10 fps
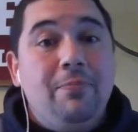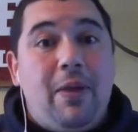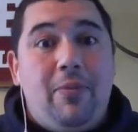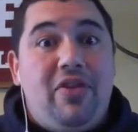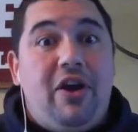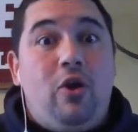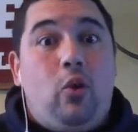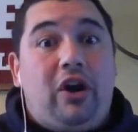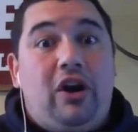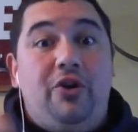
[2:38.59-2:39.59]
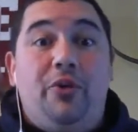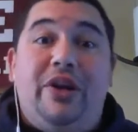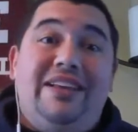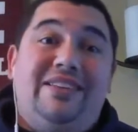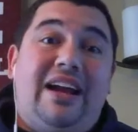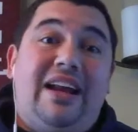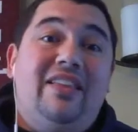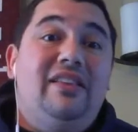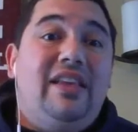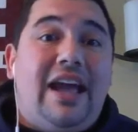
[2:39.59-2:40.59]
maybe they'll work on redesigning
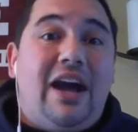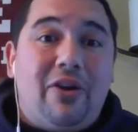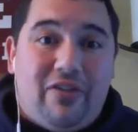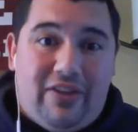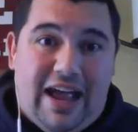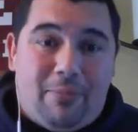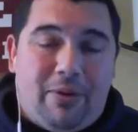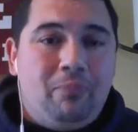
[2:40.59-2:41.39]
the layout of the app.